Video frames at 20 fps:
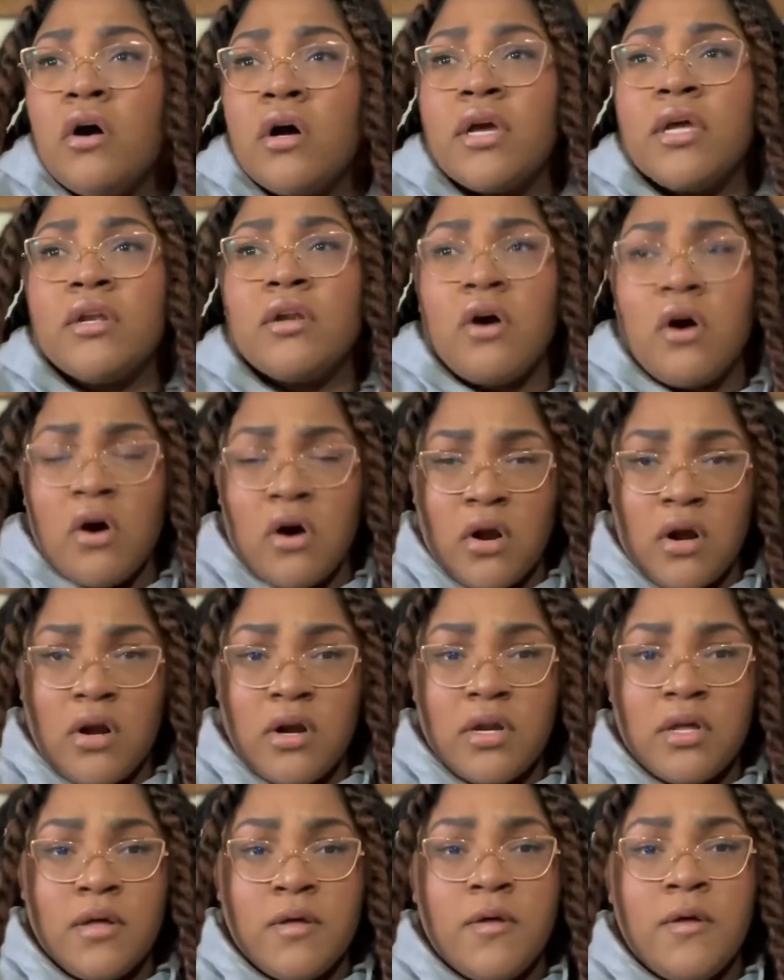and
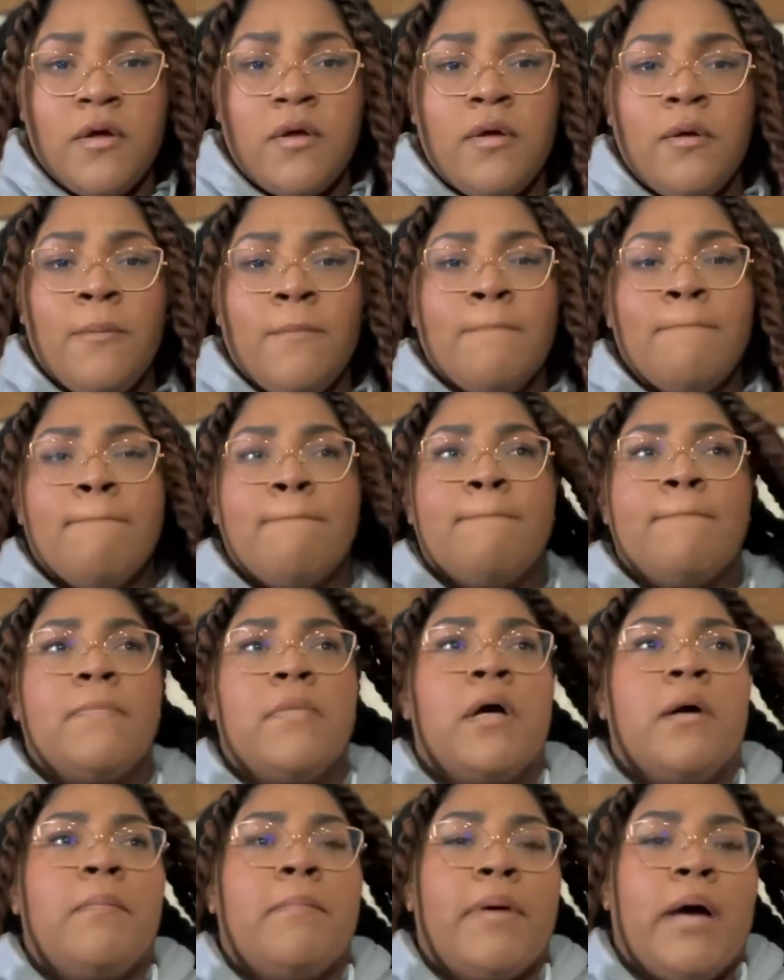hard
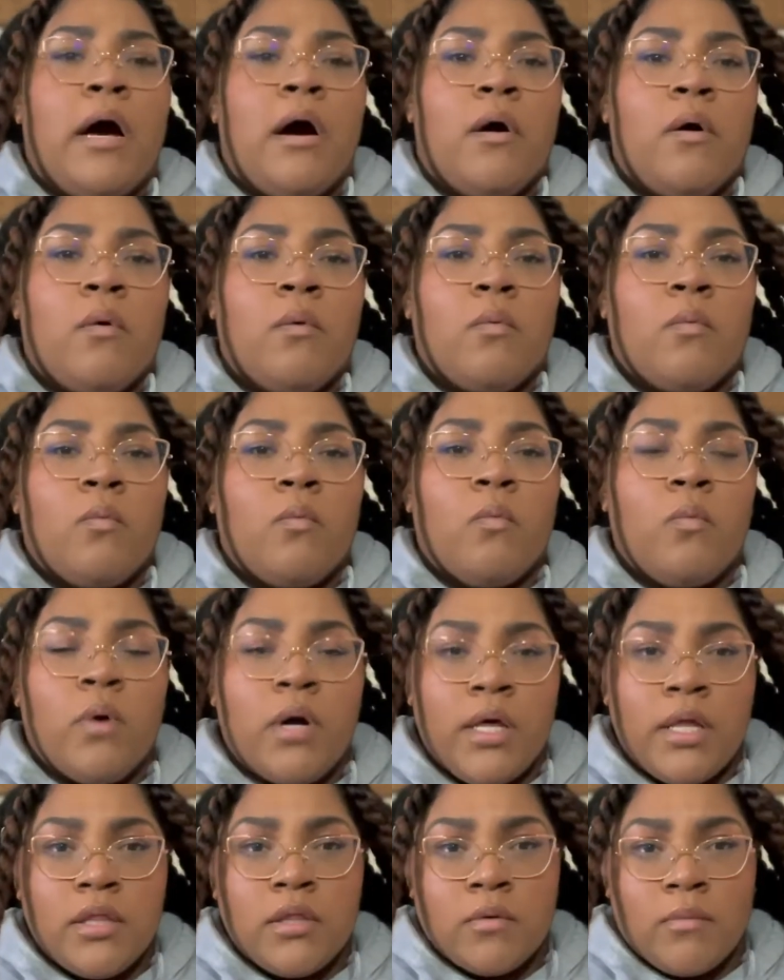about
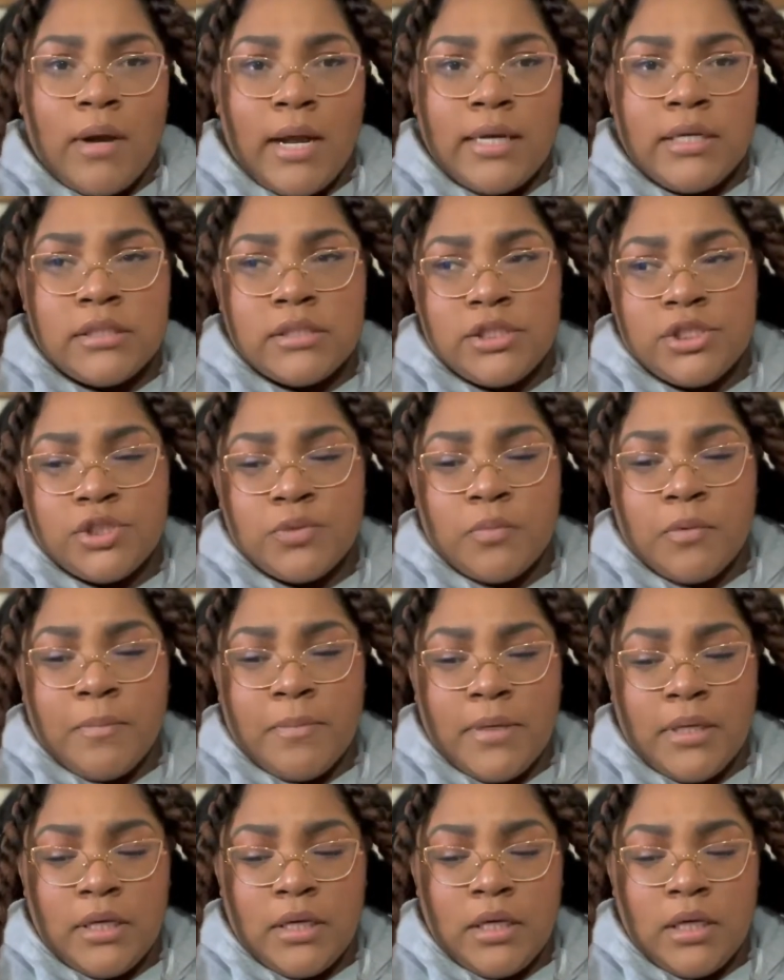what the right decision would
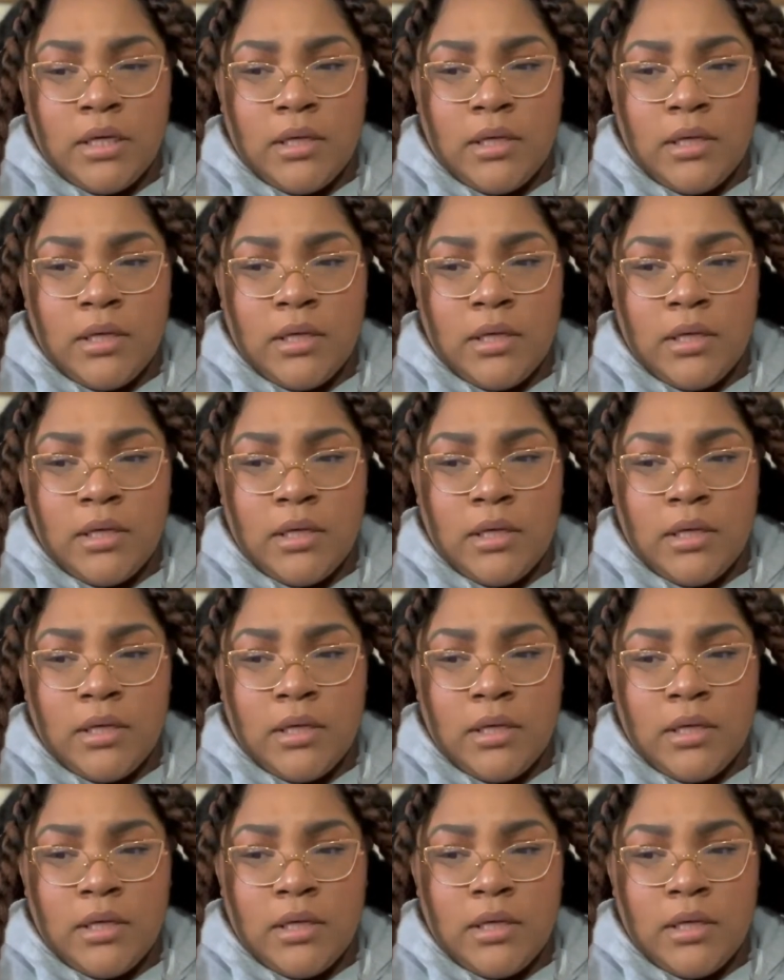be.